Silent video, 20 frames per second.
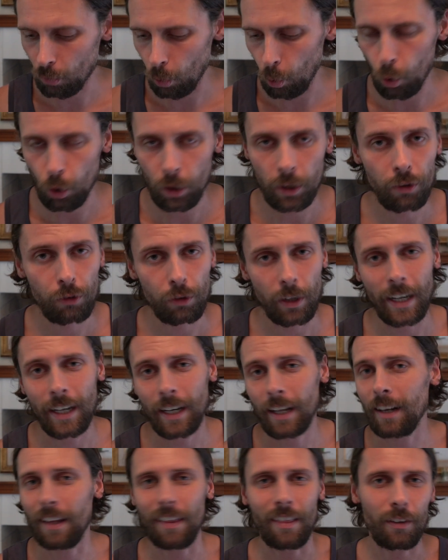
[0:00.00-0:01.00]

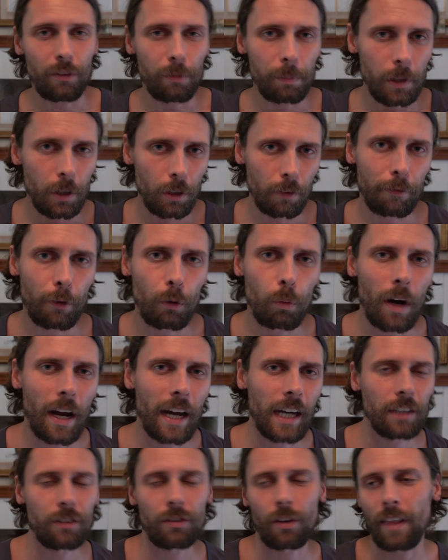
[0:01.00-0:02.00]
orchestrated in this beautiful
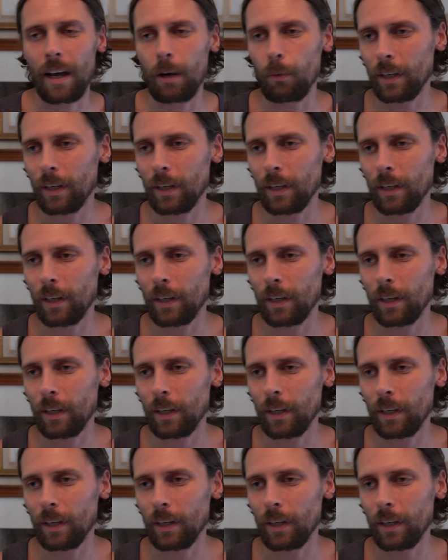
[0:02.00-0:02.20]
way so that